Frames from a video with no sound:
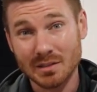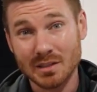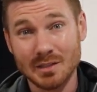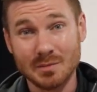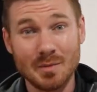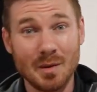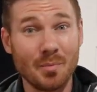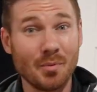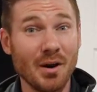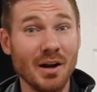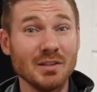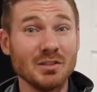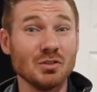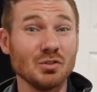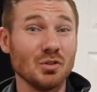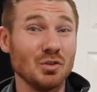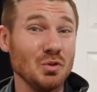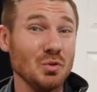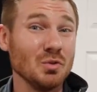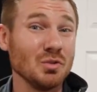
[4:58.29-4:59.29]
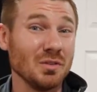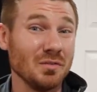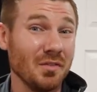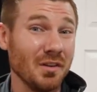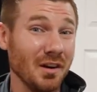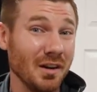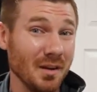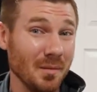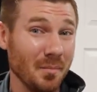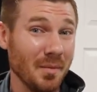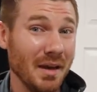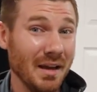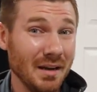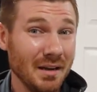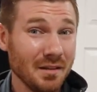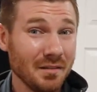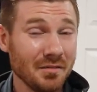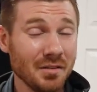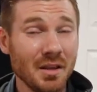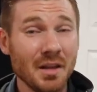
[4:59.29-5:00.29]
because my prices are usually very
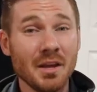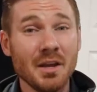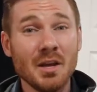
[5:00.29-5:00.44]
competitive.